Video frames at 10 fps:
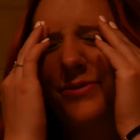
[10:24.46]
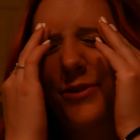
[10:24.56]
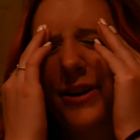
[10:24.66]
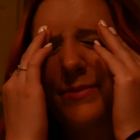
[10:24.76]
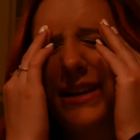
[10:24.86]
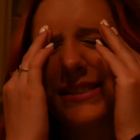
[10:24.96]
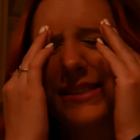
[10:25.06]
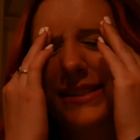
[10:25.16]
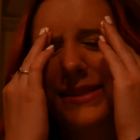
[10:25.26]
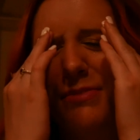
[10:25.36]
for. It makes
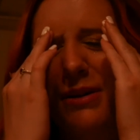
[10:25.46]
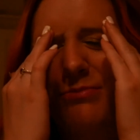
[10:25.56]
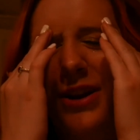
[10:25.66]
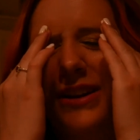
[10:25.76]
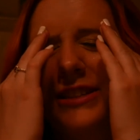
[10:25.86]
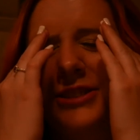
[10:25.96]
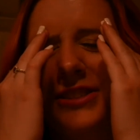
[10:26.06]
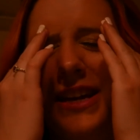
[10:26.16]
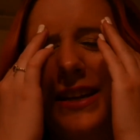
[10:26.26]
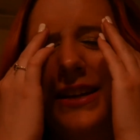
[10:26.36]
sense in my brain. I
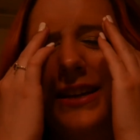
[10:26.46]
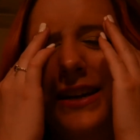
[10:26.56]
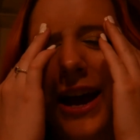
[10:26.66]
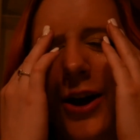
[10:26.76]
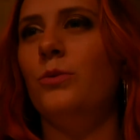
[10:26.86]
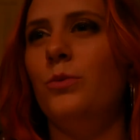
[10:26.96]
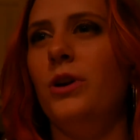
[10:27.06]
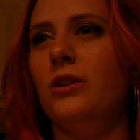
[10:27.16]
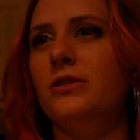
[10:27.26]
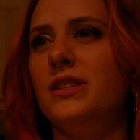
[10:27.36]
just can't get it out. We
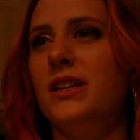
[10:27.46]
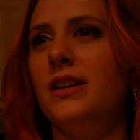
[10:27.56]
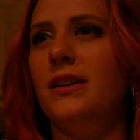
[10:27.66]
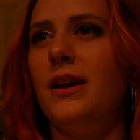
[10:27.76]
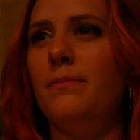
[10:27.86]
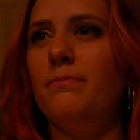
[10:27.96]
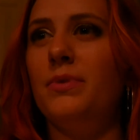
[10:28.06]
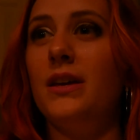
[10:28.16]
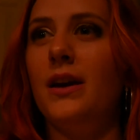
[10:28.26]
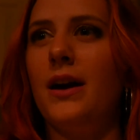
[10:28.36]
are
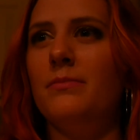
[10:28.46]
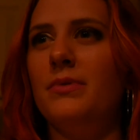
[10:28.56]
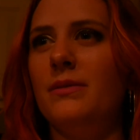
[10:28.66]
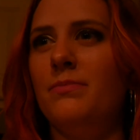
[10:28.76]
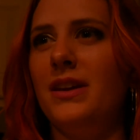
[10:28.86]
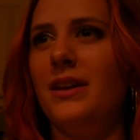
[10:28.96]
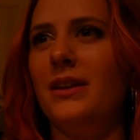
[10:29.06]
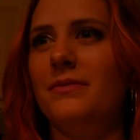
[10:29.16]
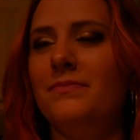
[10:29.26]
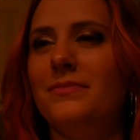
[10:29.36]

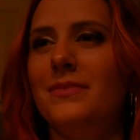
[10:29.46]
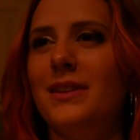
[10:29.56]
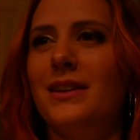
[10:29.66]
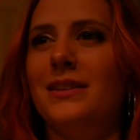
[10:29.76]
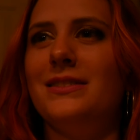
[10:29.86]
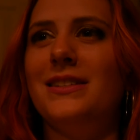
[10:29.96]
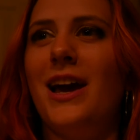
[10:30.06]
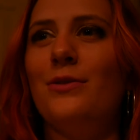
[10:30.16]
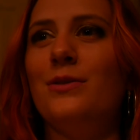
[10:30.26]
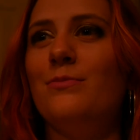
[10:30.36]
DNMPIBP.
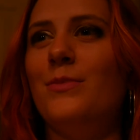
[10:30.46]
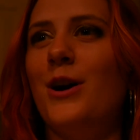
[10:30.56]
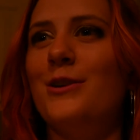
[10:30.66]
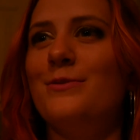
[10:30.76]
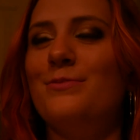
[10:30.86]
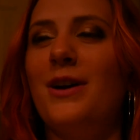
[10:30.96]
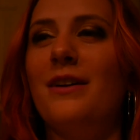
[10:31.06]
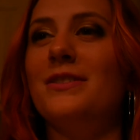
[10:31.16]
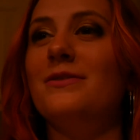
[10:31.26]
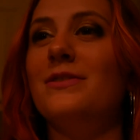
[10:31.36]
Down and Mart
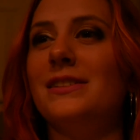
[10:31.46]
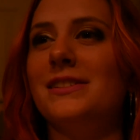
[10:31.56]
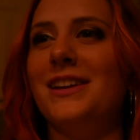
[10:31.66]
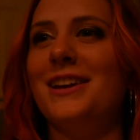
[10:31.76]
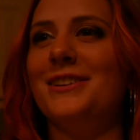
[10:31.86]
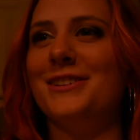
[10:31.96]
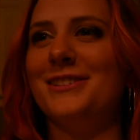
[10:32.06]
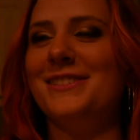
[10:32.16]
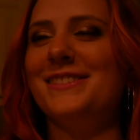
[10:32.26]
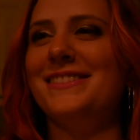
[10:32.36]
Private Investigators.